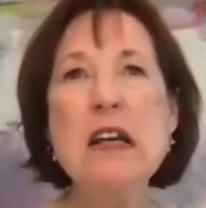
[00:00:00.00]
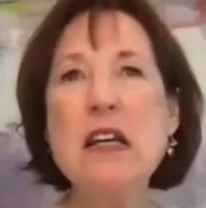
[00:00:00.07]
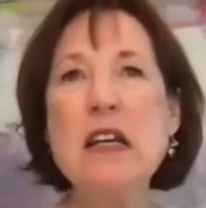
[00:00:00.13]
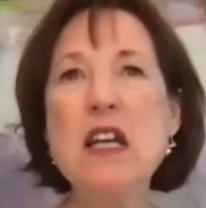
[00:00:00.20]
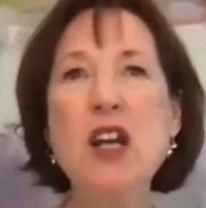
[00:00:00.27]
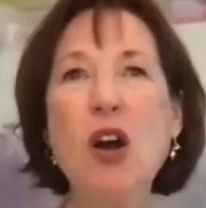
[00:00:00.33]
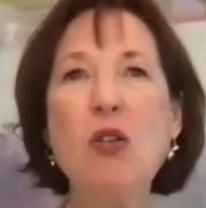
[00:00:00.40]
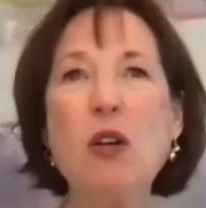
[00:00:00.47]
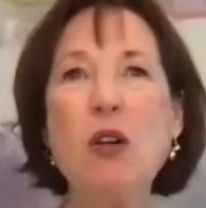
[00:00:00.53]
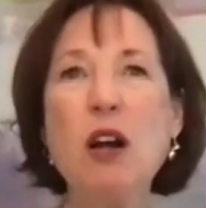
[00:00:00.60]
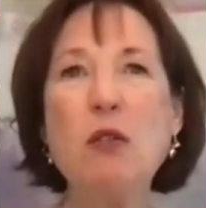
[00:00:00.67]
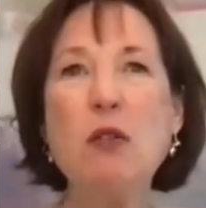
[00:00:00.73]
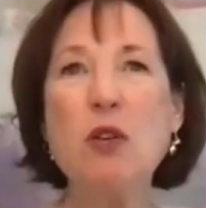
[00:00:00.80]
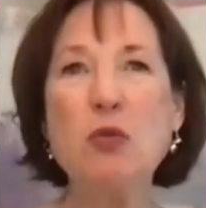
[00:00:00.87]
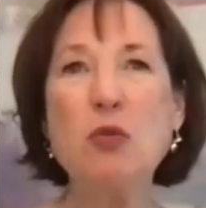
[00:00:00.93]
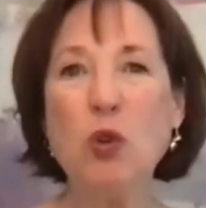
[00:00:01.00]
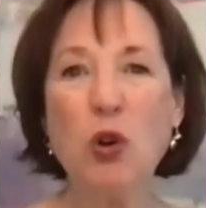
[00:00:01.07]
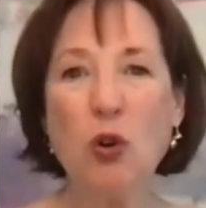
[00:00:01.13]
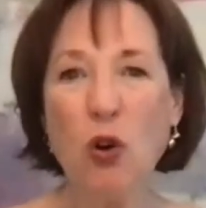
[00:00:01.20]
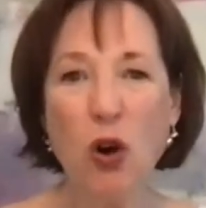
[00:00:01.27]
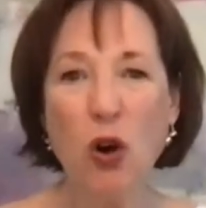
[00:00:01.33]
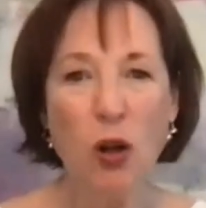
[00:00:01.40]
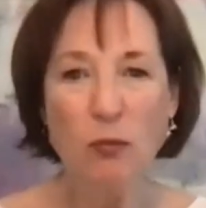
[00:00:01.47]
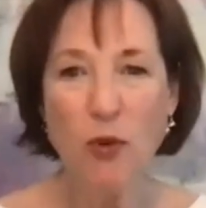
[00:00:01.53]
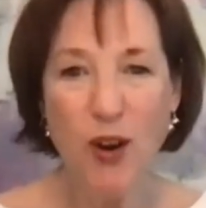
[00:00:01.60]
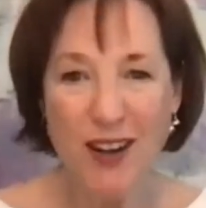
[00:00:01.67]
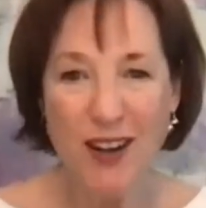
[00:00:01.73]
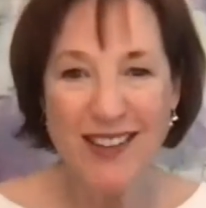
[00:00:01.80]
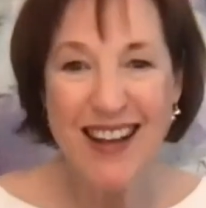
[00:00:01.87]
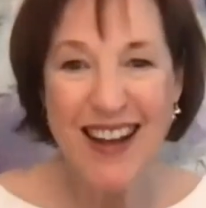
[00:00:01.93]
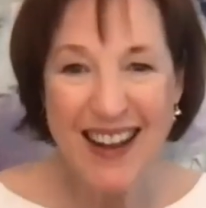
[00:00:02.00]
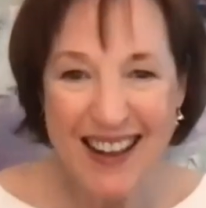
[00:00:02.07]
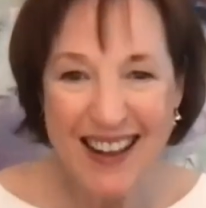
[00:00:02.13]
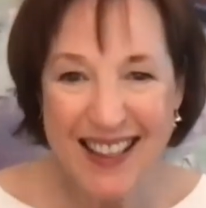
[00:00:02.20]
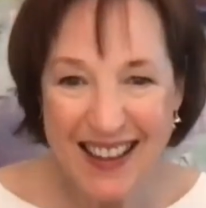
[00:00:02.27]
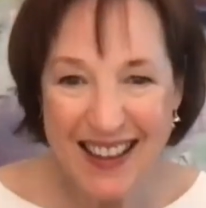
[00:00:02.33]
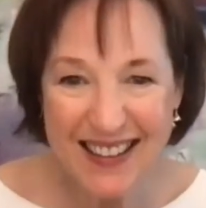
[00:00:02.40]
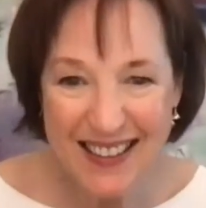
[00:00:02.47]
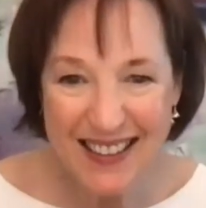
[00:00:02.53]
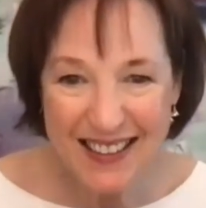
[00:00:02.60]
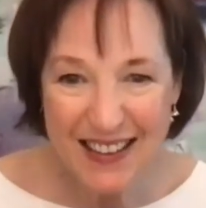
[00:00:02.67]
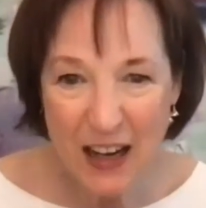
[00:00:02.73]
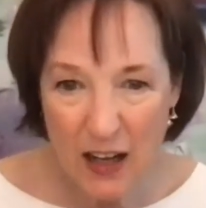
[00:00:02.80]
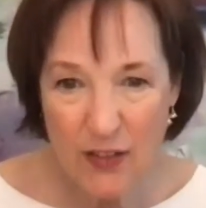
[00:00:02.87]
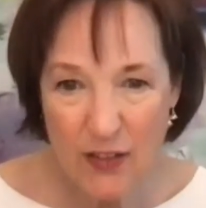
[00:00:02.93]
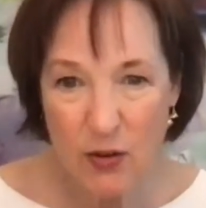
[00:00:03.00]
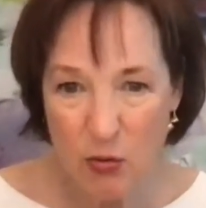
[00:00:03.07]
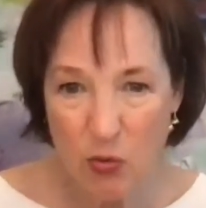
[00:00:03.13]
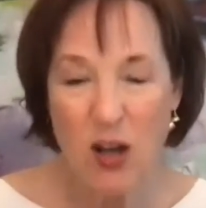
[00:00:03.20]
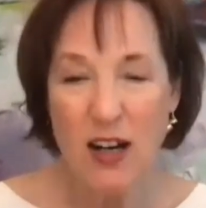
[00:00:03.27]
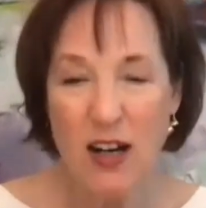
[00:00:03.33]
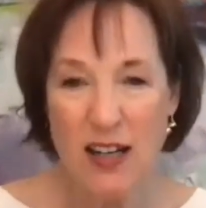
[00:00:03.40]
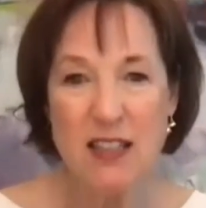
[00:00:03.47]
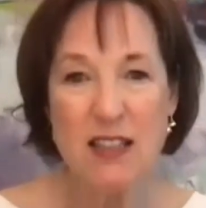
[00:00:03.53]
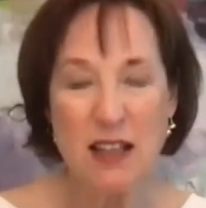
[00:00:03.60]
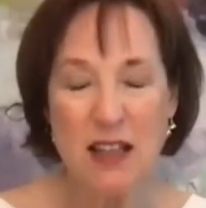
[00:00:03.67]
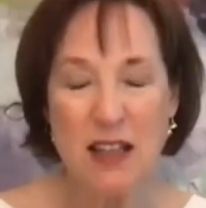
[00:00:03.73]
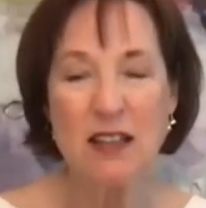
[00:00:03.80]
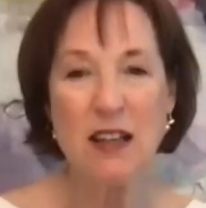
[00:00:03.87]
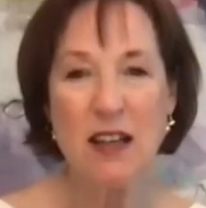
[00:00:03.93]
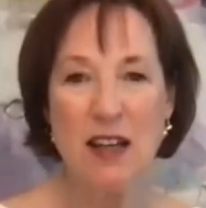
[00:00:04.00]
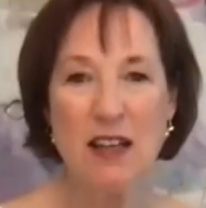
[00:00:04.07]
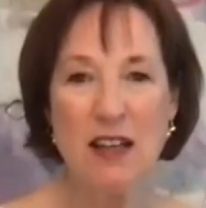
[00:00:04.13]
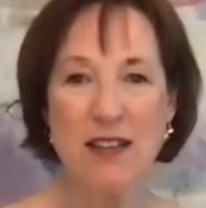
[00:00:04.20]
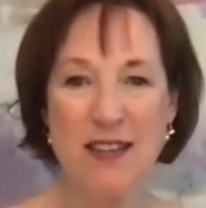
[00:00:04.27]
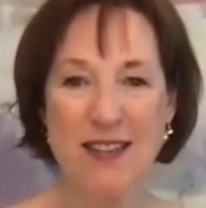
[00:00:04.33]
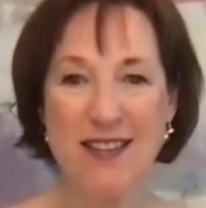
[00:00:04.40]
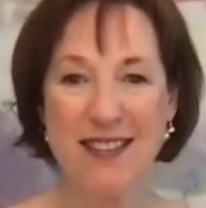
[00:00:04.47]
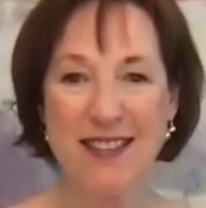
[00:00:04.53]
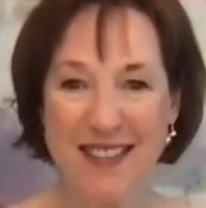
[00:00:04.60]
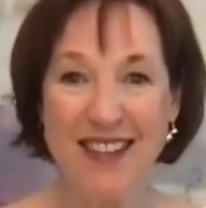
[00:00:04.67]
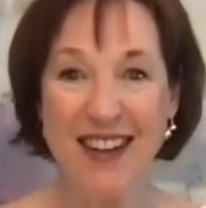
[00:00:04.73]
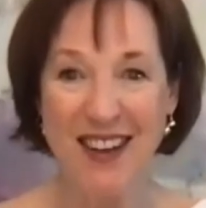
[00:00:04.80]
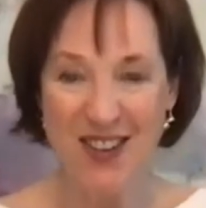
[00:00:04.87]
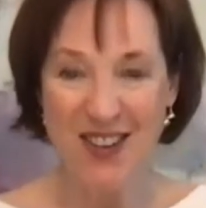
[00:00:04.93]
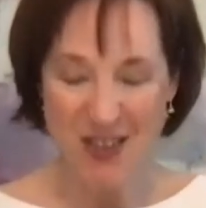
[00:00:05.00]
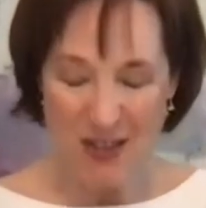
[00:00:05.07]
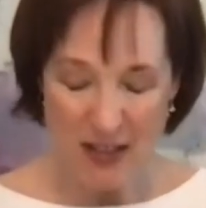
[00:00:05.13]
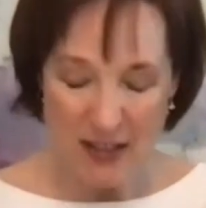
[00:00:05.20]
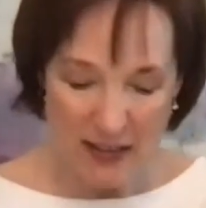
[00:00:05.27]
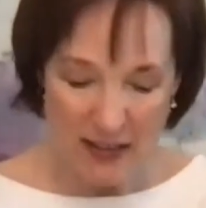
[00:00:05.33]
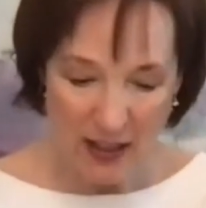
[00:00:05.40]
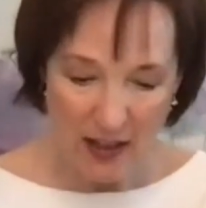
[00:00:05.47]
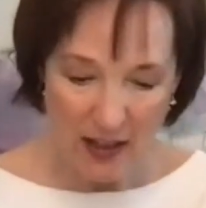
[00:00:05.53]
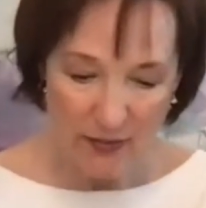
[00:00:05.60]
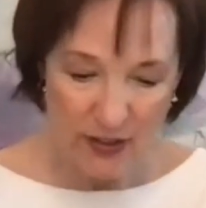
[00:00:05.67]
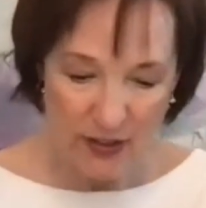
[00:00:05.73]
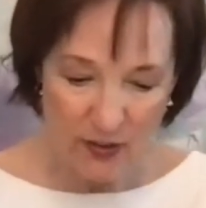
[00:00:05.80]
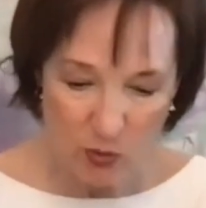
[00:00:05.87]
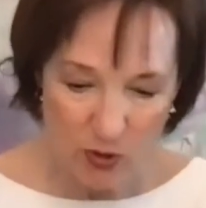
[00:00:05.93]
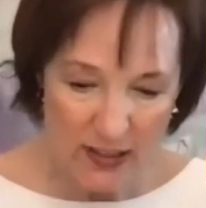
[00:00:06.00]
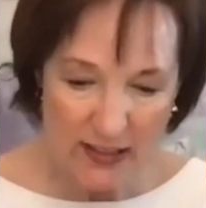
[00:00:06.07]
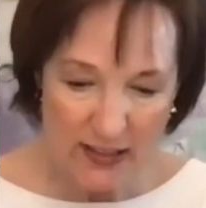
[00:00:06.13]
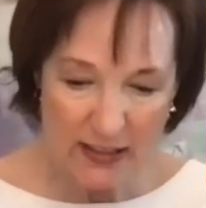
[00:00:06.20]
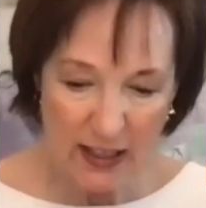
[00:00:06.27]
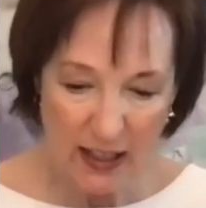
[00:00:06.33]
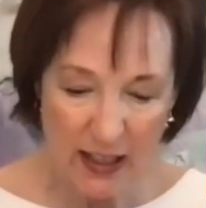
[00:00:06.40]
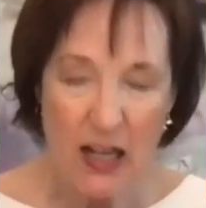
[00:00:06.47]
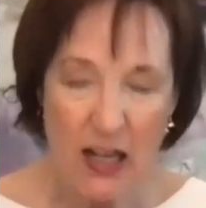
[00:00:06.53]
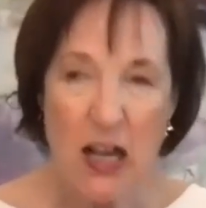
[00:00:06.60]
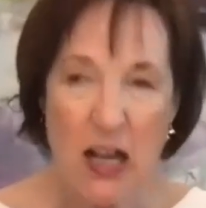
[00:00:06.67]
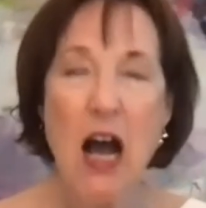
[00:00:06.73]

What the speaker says: You know, we're all more alike than otherwise, as you know, Sullivan would say.